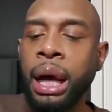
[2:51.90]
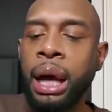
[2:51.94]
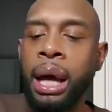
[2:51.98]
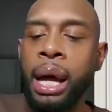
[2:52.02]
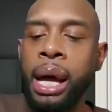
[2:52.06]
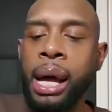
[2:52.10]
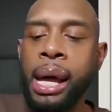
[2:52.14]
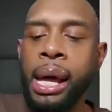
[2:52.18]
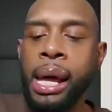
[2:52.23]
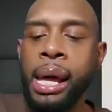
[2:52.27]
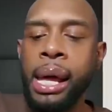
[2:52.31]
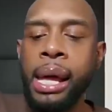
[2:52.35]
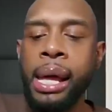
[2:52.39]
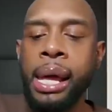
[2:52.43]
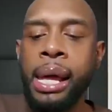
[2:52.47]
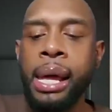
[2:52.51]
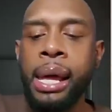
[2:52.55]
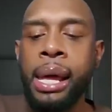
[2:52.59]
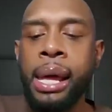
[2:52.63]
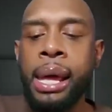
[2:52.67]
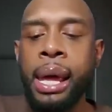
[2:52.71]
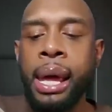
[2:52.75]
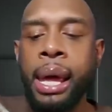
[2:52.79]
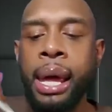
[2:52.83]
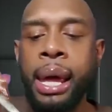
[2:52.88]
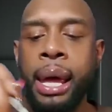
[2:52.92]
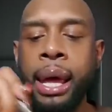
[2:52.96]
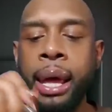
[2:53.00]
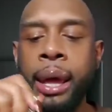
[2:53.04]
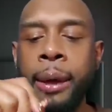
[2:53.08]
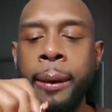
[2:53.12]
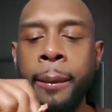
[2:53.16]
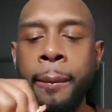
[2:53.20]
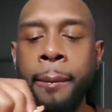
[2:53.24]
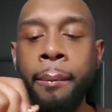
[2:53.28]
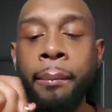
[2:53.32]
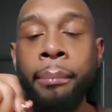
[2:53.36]

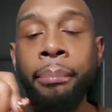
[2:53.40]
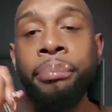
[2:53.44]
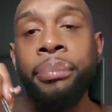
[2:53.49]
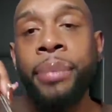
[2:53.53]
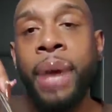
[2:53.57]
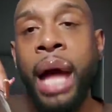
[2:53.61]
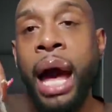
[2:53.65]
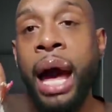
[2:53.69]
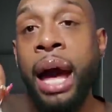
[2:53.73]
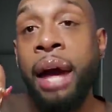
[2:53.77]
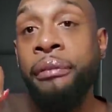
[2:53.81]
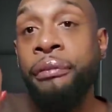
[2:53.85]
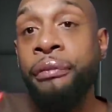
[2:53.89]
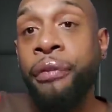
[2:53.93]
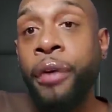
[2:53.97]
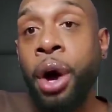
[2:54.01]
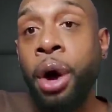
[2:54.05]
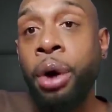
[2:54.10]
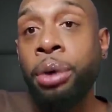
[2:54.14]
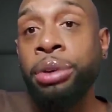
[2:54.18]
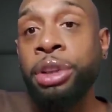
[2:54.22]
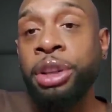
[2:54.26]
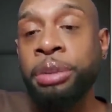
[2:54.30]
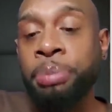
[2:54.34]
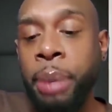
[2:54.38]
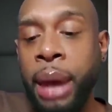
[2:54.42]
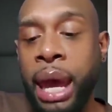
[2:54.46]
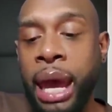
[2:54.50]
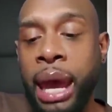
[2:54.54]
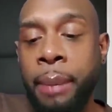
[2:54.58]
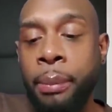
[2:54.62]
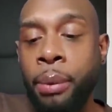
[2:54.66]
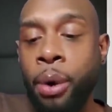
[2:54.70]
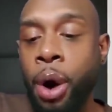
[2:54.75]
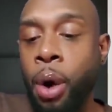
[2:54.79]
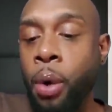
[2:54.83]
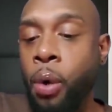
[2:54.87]
Uh-huh. I froze this
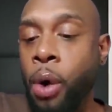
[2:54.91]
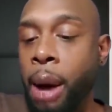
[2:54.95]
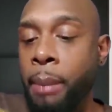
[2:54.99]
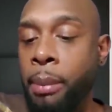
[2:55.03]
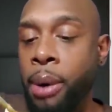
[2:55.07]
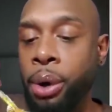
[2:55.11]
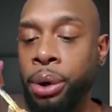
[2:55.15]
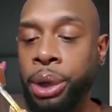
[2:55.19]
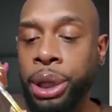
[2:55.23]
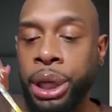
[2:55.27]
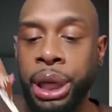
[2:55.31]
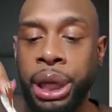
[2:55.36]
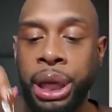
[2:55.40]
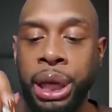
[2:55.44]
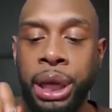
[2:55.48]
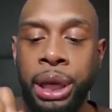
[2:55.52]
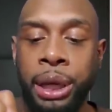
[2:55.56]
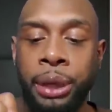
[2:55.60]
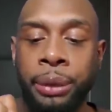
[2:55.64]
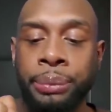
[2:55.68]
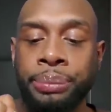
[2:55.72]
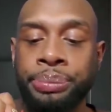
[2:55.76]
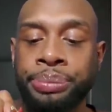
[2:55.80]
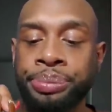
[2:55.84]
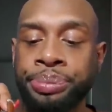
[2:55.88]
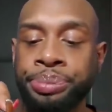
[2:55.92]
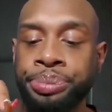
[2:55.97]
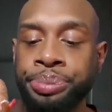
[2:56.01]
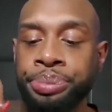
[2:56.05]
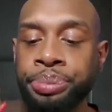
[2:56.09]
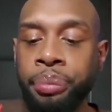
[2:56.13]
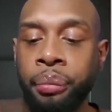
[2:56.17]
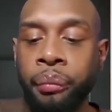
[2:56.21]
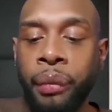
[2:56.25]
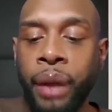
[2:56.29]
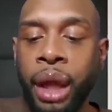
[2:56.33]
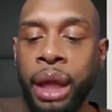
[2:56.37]
bad boy one more again.
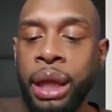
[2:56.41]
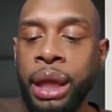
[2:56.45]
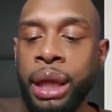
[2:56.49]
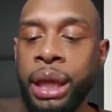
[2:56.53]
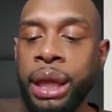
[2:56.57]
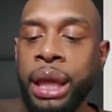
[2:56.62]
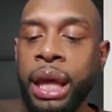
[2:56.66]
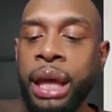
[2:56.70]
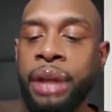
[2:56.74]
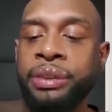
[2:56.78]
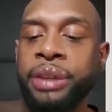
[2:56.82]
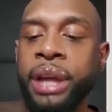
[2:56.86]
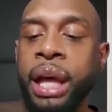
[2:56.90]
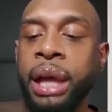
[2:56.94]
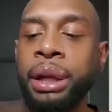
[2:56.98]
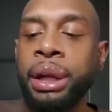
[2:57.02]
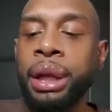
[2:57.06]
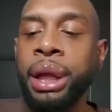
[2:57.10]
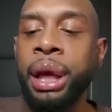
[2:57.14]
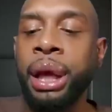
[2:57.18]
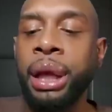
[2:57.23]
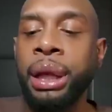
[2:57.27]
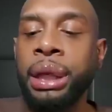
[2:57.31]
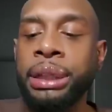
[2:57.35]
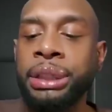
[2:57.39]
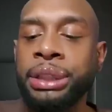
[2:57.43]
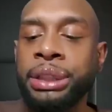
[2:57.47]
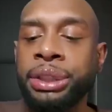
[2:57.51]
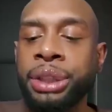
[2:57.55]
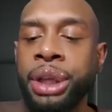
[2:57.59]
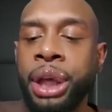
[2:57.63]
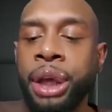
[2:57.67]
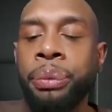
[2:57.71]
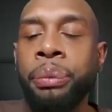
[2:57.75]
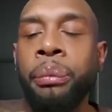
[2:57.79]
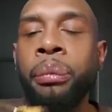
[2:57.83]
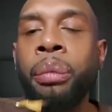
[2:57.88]
Yes, I did.
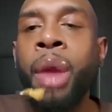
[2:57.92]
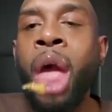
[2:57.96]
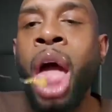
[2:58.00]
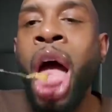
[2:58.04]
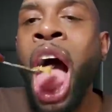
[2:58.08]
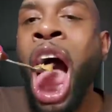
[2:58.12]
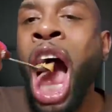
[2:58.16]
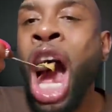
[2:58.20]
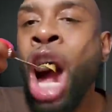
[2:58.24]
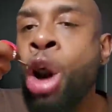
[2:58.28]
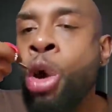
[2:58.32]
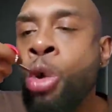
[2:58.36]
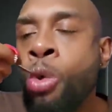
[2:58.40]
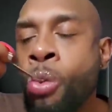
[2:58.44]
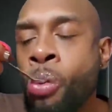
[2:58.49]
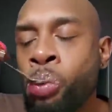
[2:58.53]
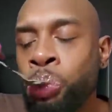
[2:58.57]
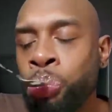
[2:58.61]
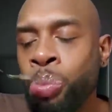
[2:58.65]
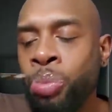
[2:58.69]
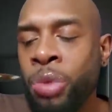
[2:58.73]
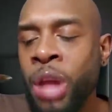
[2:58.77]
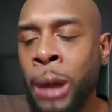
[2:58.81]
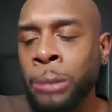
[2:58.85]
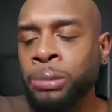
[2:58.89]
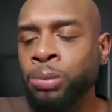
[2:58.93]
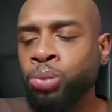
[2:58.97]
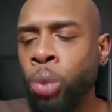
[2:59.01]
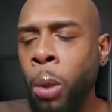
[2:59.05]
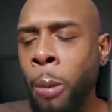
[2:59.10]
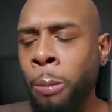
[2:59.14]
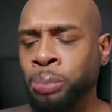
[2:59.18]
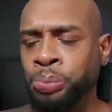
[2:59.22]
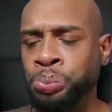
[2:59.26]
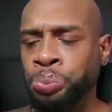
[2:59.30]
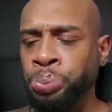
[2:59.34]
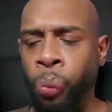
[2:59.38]
Let's see.
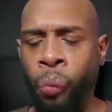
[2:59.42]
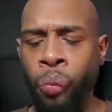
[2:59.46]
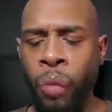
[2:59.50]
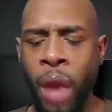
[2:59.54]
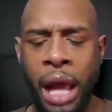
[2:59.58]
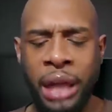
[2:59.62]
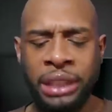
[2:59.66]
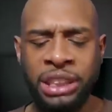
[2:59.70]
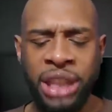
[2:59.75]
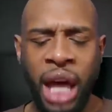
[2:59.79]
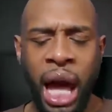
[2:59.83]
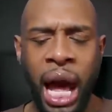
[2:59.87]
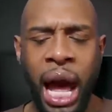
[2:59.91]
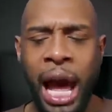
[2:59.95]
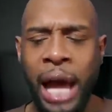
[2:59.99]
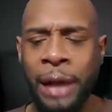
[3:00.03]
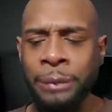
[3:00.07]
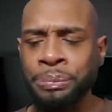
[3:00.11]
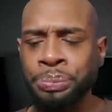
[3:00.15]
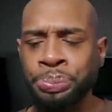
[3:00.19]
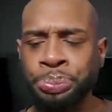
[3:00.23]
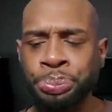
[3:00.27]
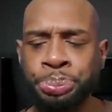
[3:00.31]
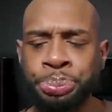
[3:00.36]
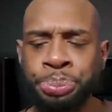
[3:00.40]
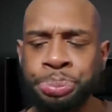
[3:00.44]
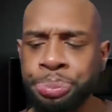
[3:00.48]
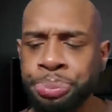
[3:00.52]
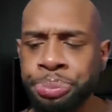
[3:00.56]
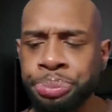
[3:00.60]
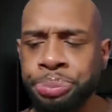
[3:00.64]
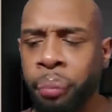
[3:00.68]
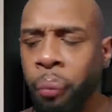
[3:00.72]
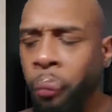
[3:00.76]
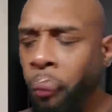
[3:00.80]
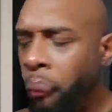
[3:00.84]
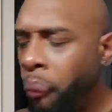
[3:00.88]
Mmm, it's hot.
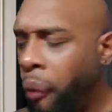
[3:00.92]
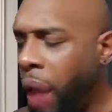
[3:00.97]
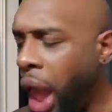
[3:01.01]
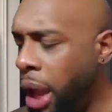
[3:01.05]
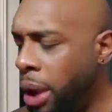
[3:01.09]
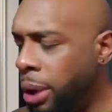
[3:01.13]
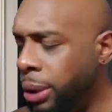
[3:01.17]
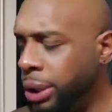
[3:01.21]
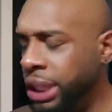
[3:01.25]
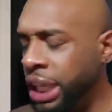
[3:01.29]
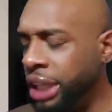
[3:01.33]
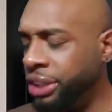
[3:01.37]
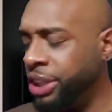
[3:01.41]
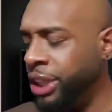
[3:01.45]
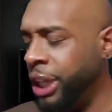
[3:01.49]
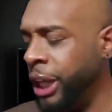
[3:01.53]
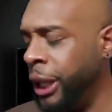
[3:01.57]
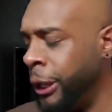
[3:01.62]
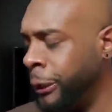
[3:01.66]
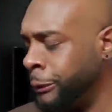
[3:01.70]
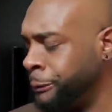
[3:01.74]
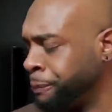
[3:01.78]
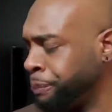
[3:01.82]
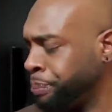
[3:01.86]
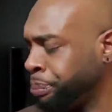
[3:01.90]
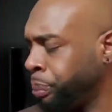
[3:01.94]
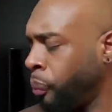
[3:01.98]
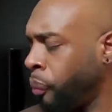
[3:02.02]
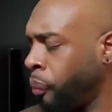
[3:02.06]
Oh, yes, it is.